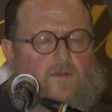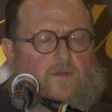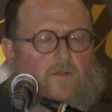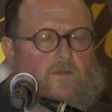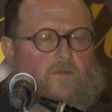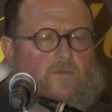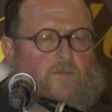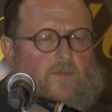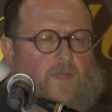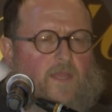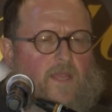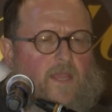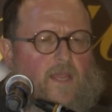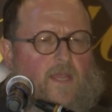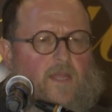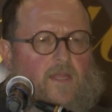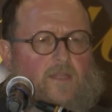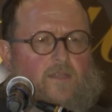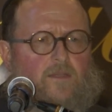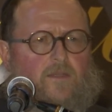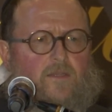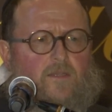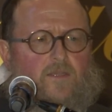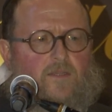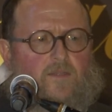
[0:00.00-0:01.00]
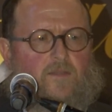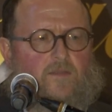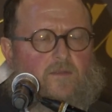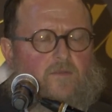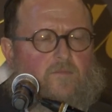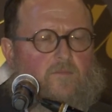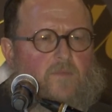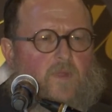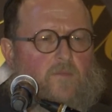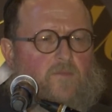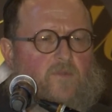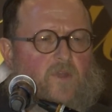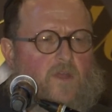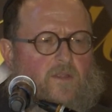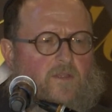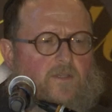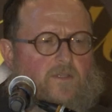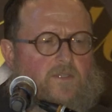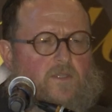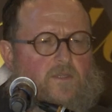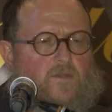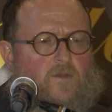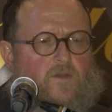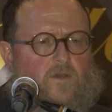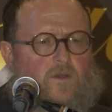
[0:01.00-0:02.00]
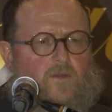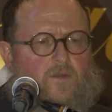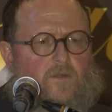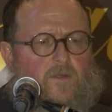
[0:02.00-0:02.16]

my aunt, my brothers-in-law,